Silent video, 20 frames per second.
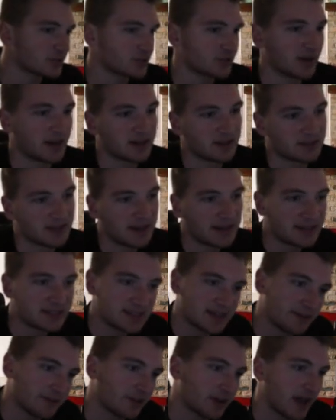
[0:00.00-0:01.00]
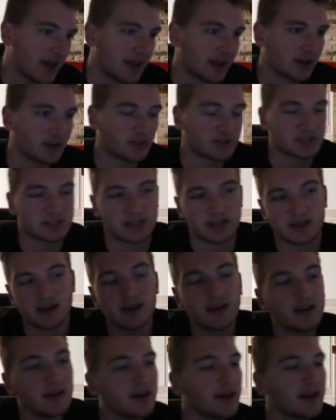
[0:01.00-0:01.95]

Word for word: strength, 97 accuracy,